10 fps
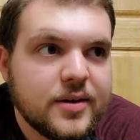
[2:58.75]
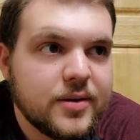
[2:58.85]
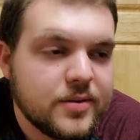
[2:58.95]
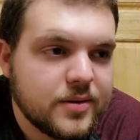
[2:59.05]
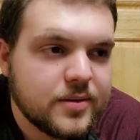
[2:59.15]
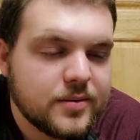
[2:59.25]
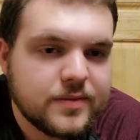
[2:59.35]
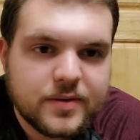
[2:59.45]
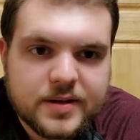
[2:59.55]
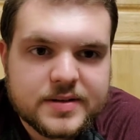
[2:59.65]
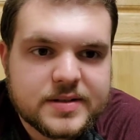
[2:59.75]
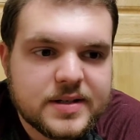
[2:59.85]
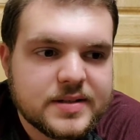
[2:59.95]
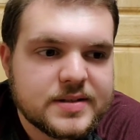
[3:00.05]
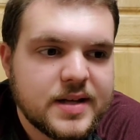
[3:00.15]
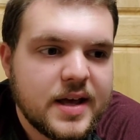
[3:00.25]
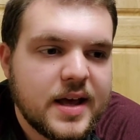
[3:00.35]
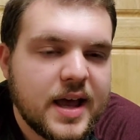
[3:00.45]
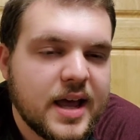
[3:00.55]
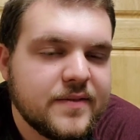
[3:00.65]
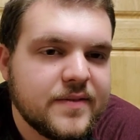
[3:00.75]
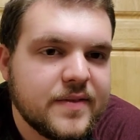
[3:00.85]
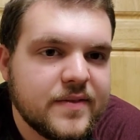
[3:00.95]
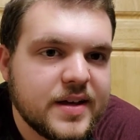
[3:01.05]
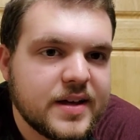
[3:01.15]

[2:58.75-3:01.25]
Hulu, for instance, and